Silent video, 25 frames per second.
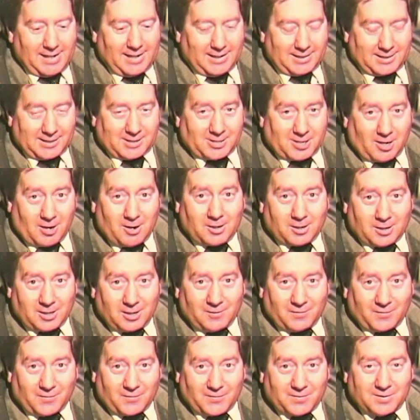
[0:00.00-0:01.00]
It is our
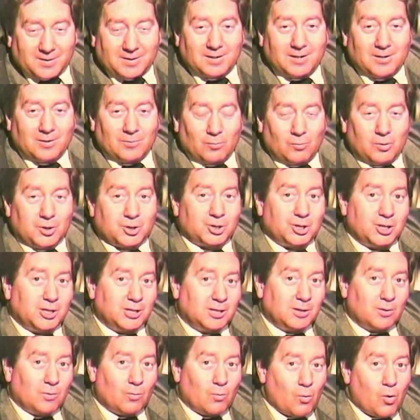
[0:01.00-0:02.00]
gift,
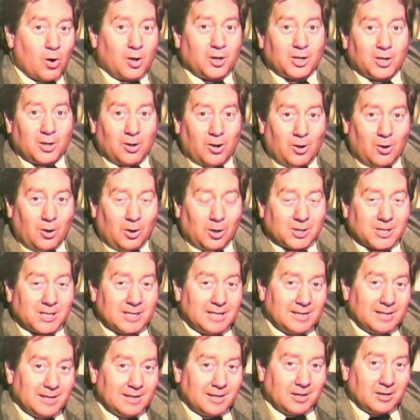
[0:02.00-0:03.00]
wishing one and all
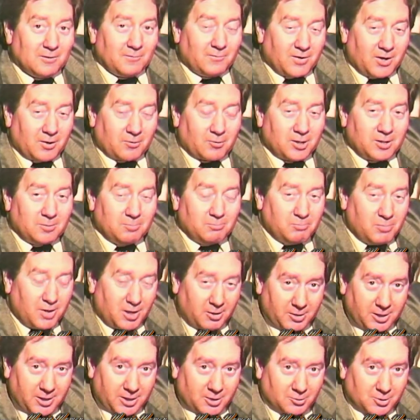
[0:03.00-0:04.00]
a very
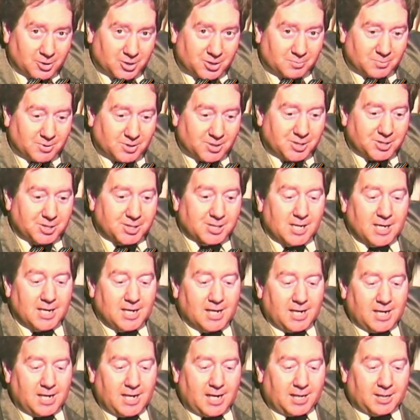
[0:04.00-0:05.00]
Merry Christmas
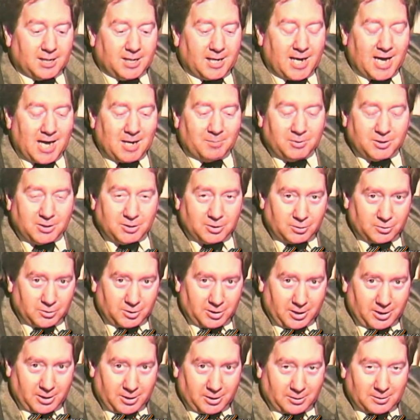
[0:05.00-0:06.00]
and a Happy New
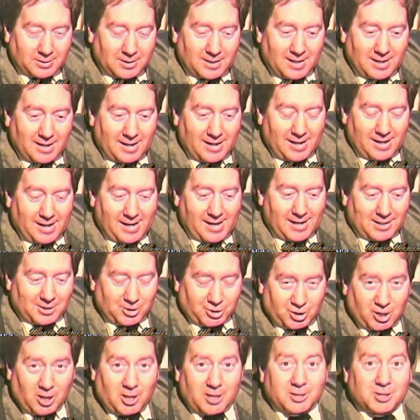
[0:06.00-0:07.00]
Year.
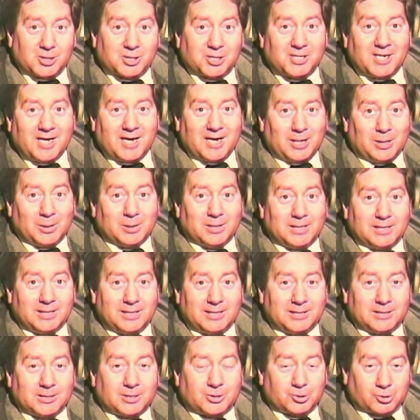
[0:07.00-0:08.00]
And join us now
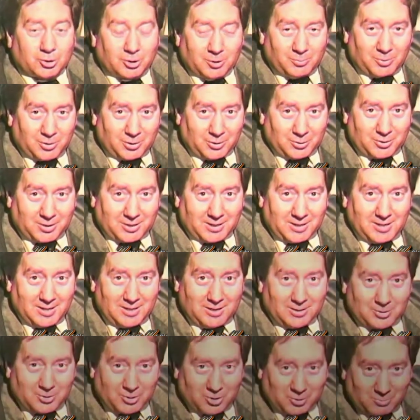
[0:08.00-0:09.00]
in a tribute
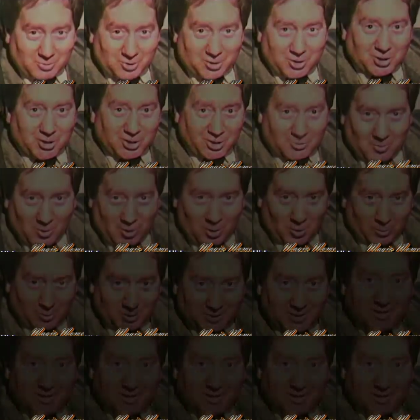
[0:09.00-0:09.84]
to Mrs. Smallwood.